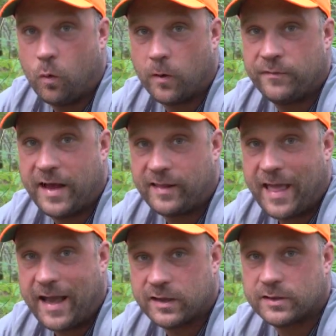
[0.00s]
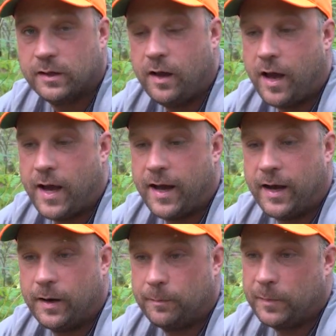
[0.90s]
or phalax
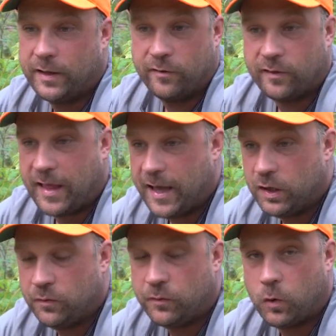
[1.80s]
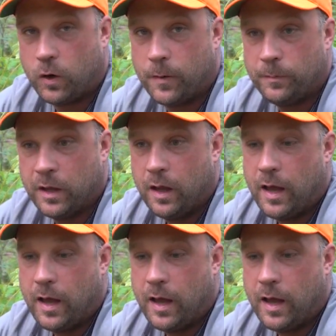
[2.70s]
being the Latin for them.